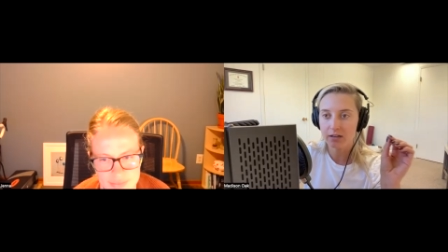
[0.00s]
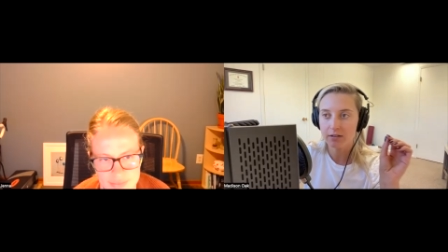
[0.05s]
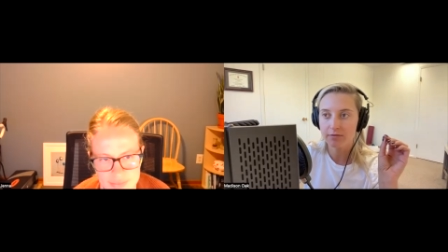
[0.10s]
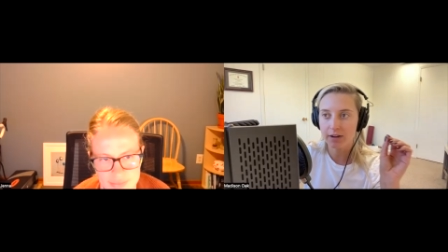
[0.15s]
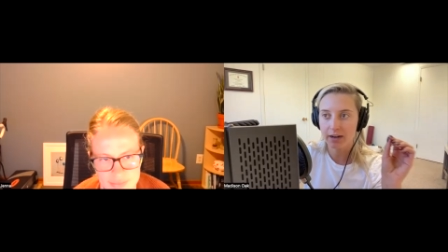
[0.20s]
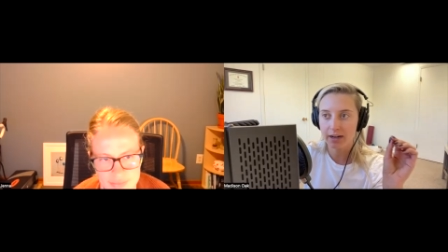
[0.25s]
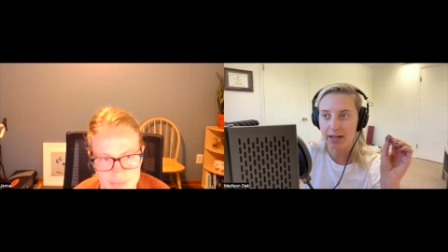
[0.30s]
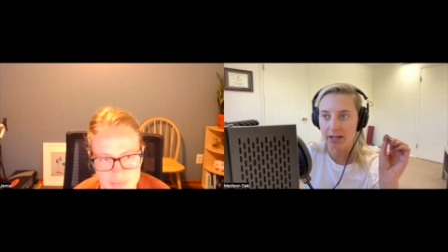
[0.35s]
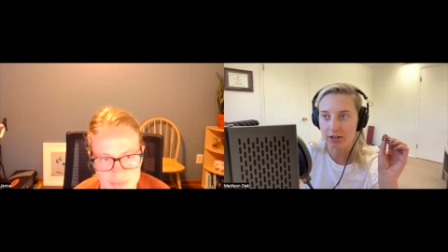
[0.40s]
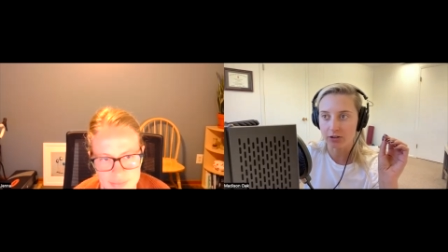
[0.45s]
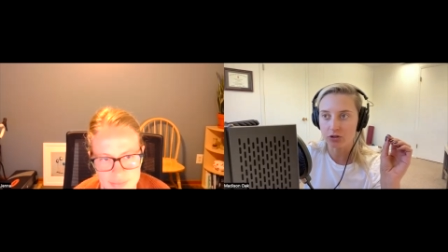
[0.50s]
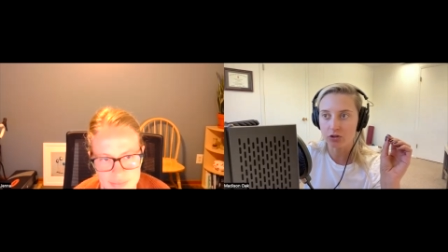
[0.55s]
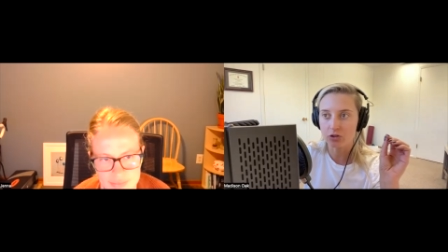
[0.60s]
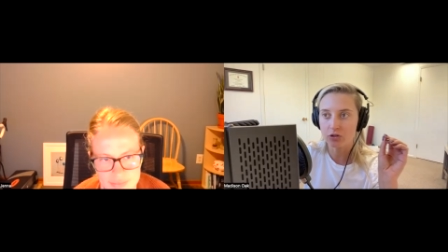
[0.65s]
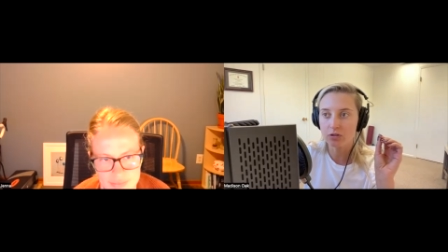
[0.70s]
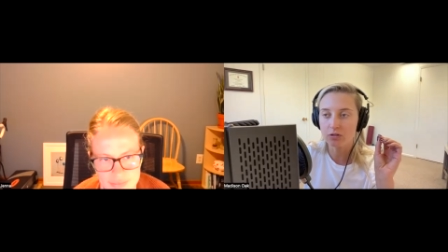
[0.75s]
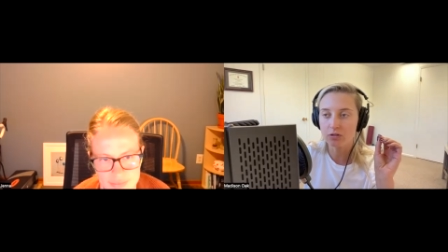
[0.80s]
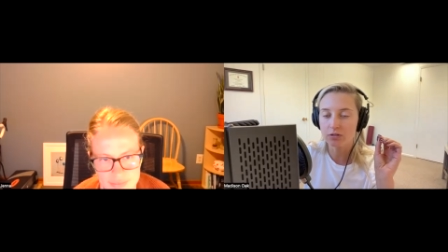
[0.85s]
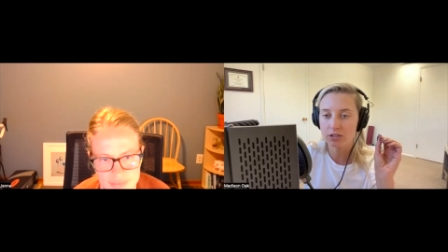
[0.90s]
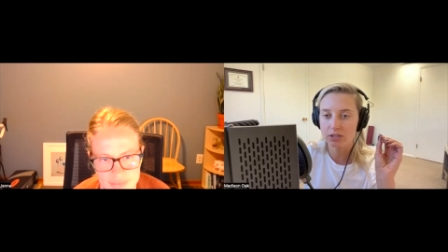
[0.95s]

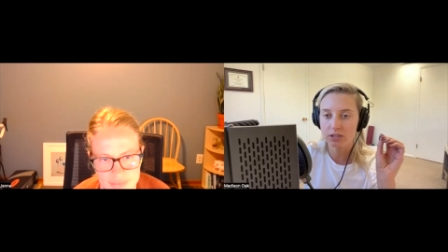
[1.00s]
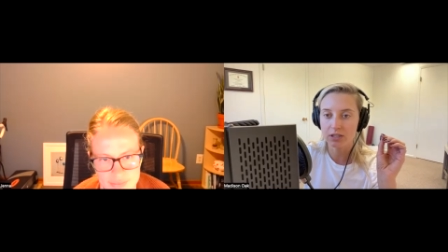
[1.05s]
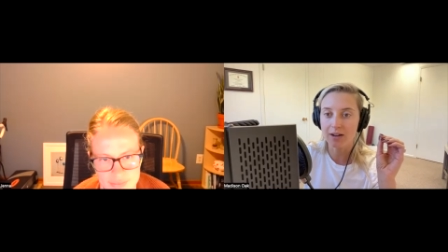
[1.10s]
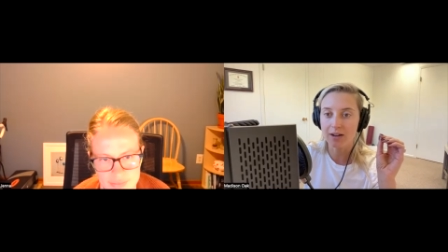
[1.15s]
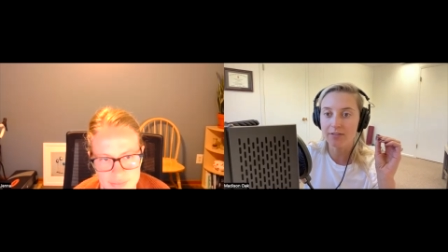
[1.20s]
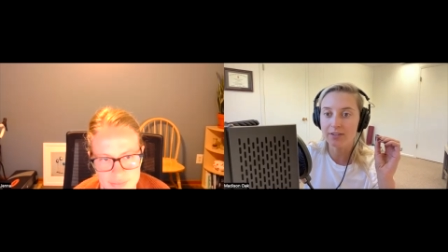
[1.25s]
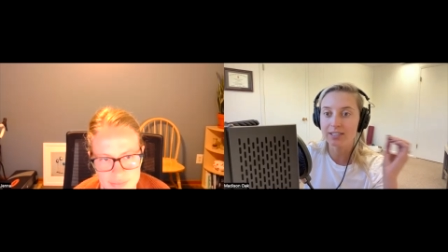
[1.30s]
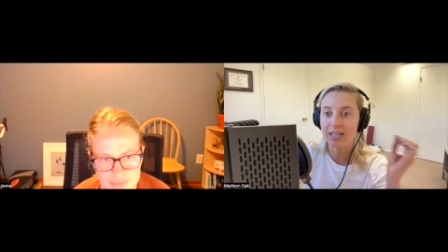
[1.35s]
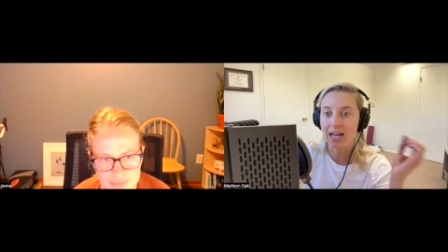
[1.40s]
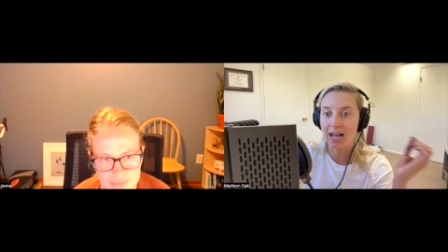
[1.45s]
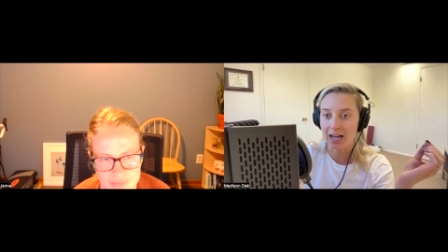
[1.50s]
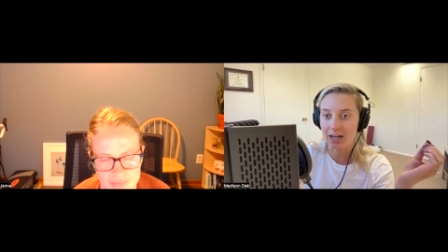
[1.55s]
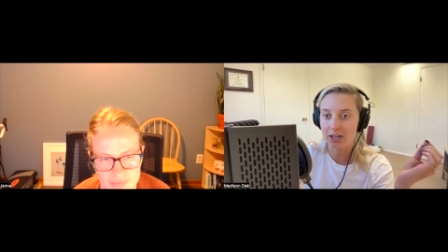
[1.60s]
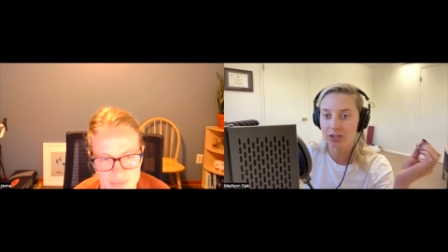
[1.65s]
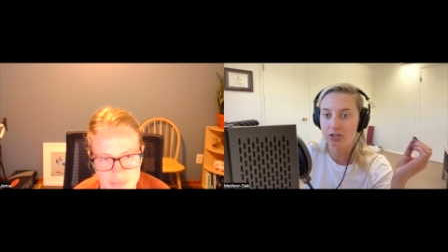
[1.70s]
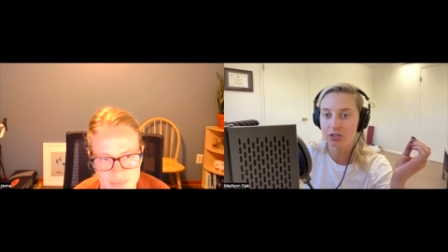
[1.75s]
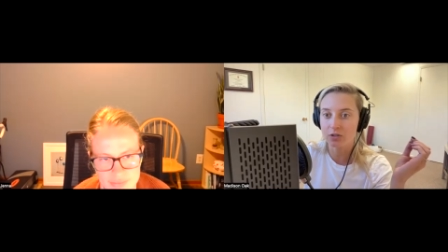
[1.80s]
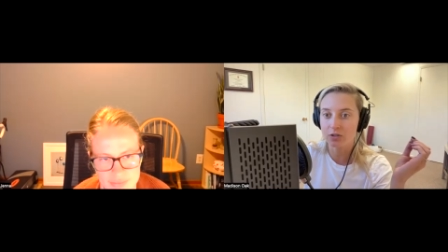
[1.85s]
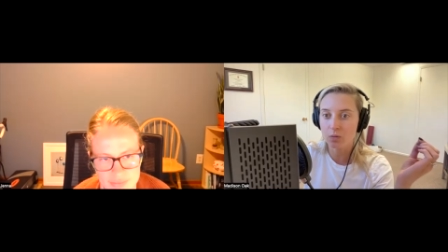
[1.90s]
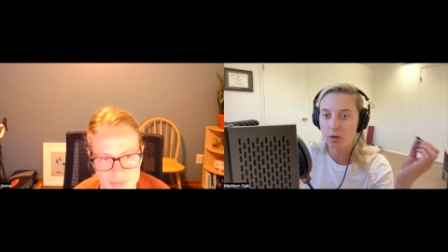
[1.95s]
financial stuff is
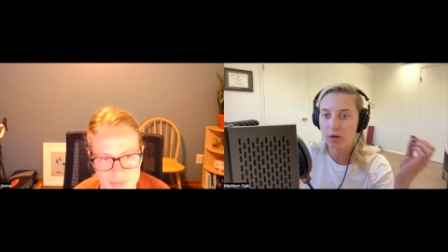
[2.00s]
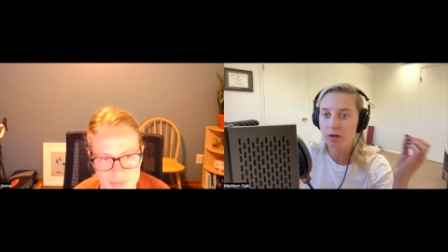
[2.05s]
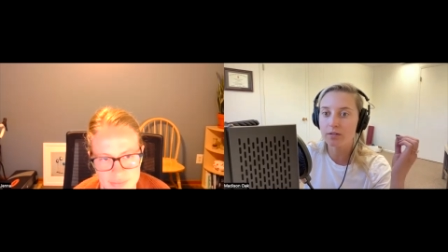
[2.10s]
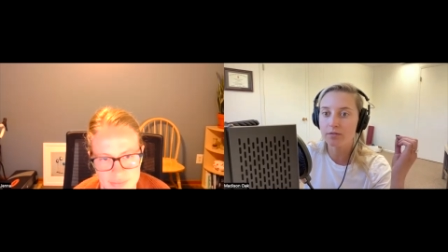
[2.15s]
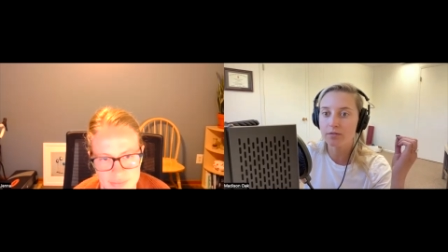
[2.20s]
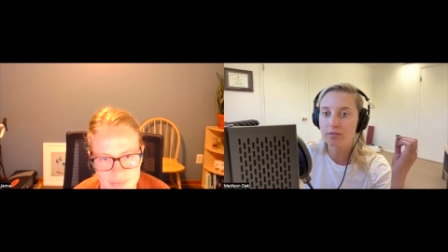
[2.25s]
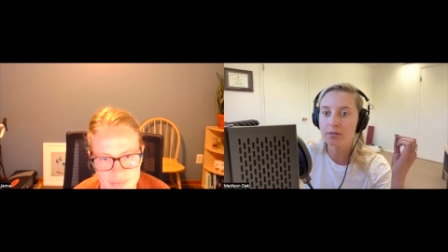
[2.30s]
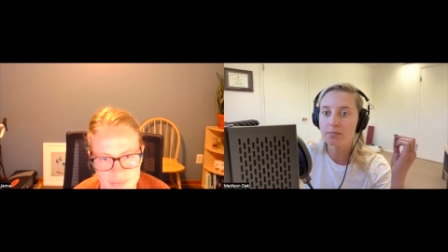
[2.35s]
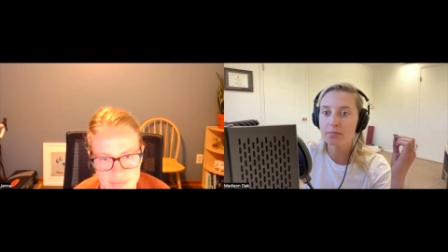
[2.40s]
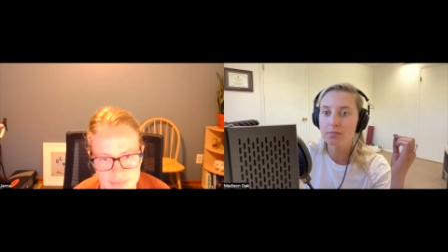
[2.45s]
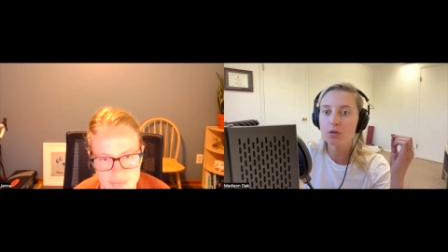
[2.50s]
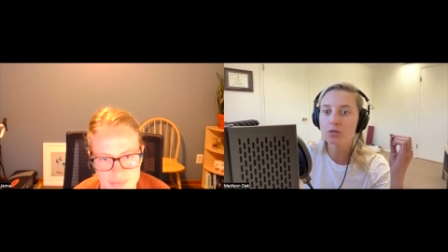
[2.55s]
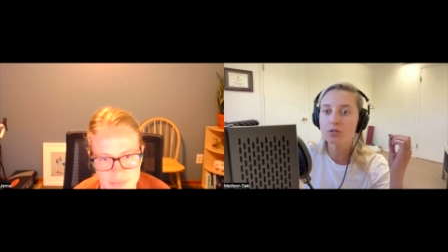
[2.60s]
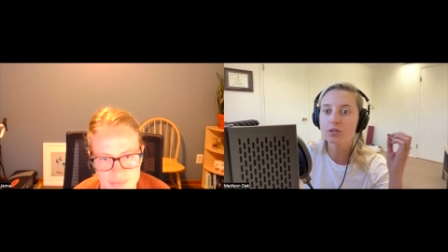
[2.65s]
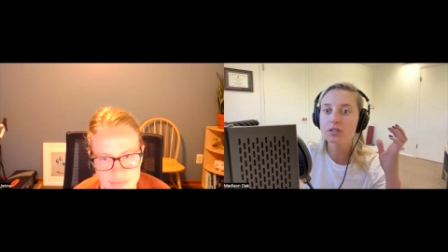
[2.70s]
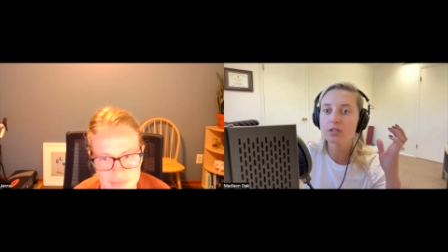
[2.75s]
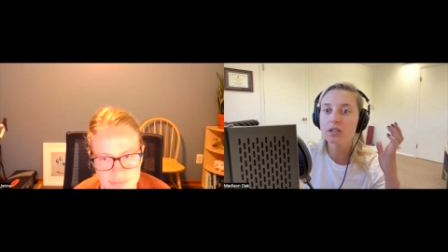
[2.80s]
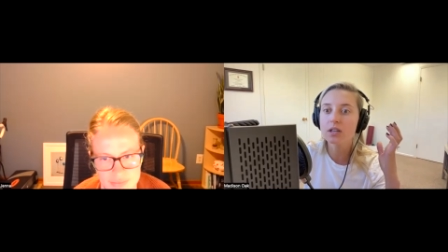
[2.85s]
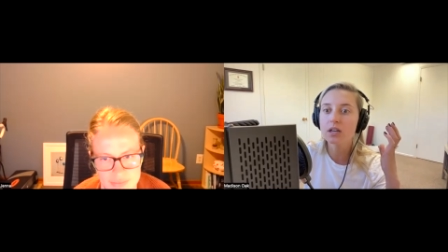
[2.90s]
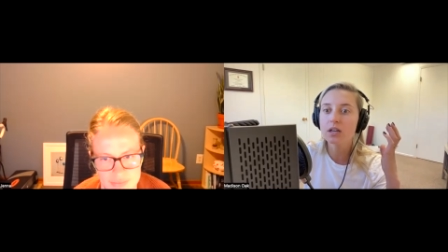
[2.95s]
actually one of the
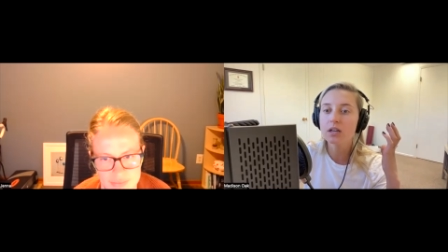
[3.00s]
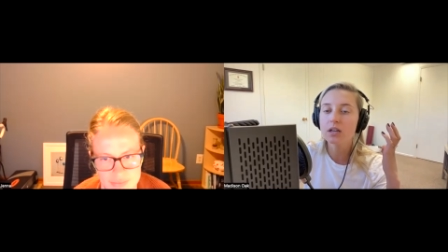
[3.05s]
most